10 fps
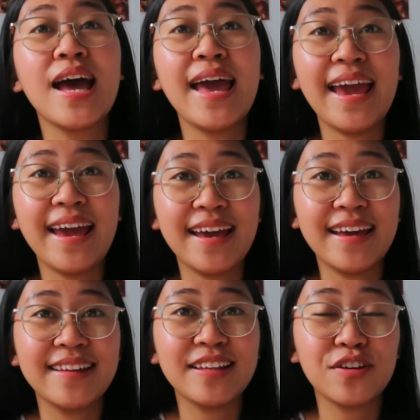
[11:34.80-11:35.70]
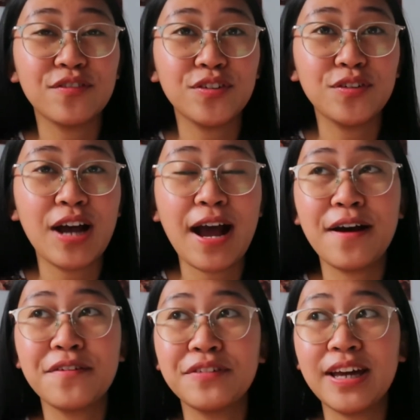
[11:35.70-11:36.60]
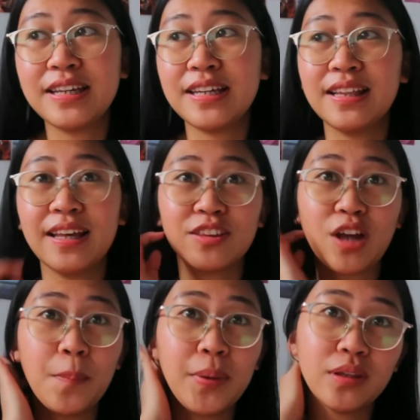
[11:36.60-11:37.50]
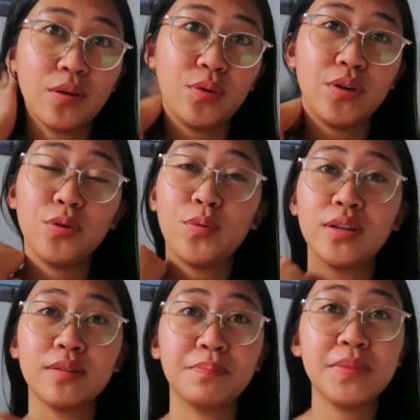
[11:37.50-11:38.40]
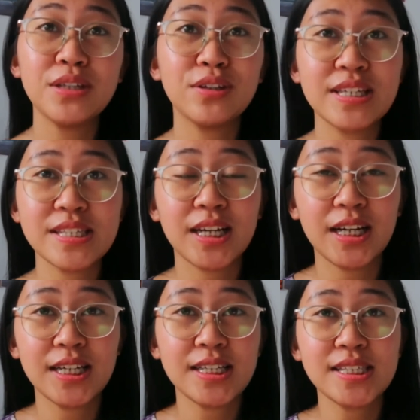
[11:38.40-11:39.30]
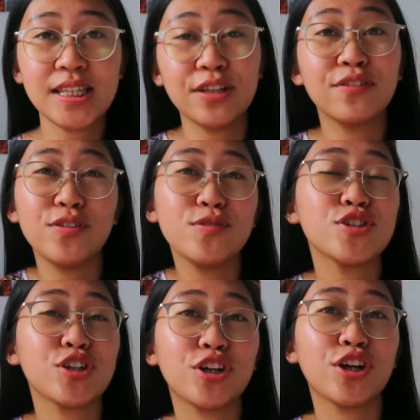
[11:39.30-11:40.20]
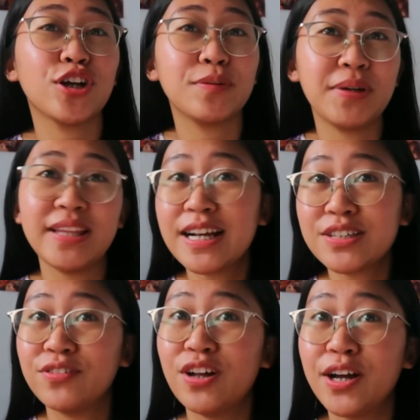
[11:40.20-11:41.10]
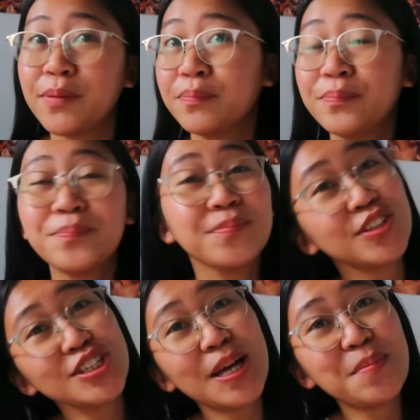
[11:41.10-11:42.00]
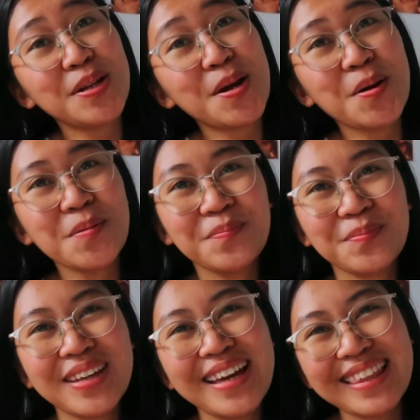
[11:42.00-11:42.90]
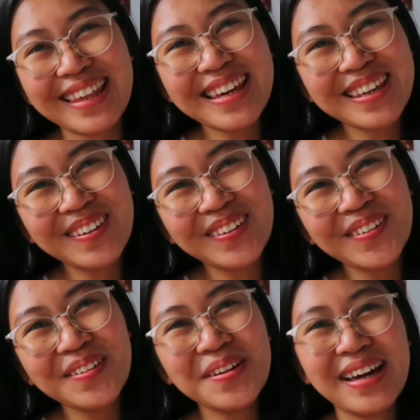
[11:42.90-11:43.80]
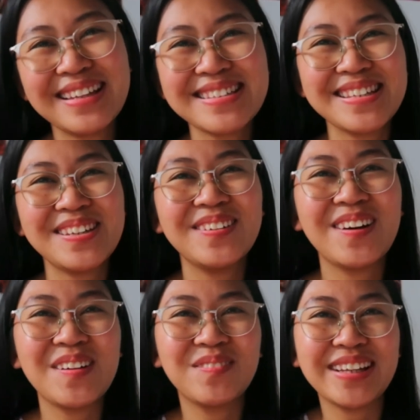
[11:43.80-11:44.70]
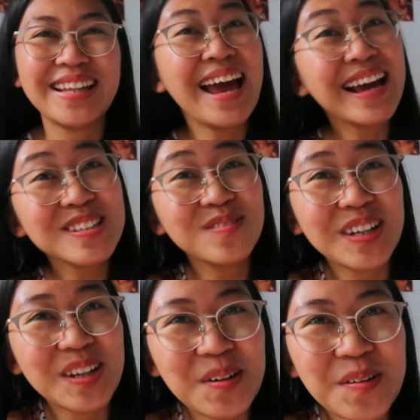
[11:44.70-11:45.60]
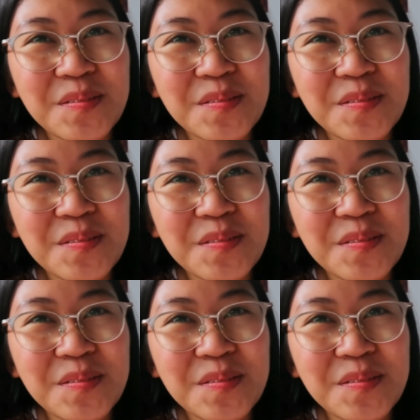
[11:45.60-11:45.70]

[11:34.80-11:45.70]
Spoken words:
And if you have any like topic that you want me to discuss in the future in my next vlog, just let me know. Thank you, and see you on my next video.